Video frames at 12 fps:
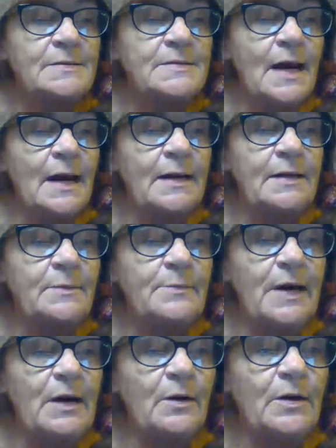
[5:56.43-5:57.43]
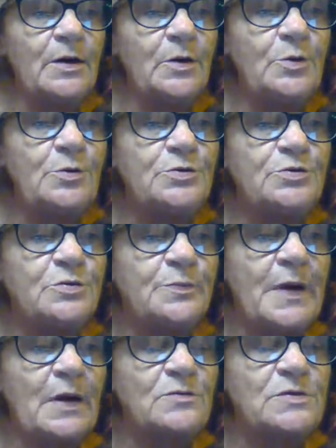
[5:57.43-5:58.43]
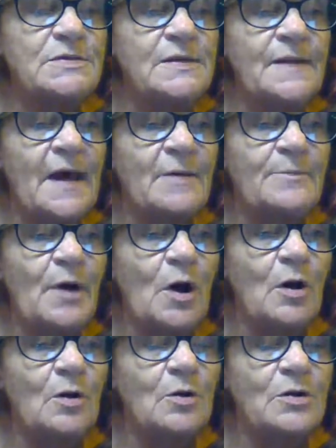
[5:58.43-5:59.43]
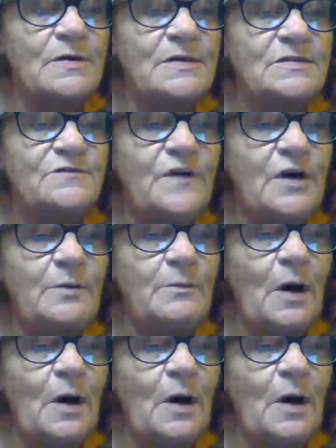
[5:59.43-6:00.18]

Diana Barry, who do you suppose is in that parlor at this very